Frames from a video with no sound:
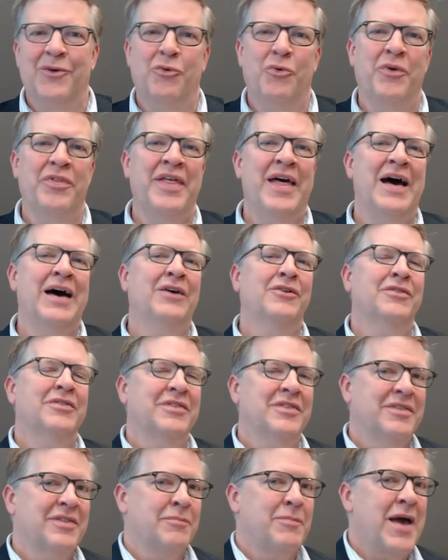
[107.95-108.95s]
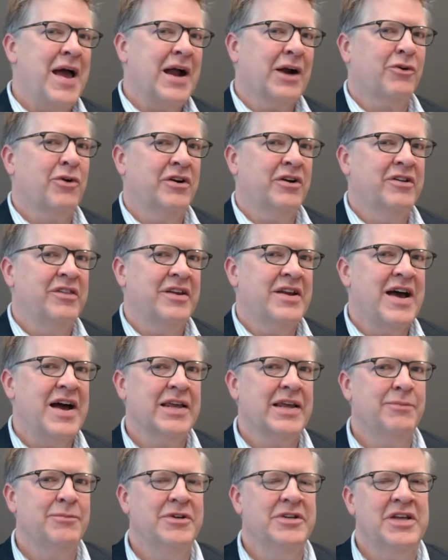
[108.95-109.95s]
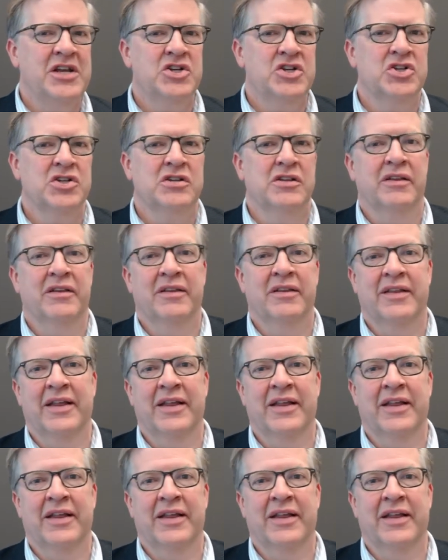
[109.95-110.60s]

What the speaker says: without the background of the documentation,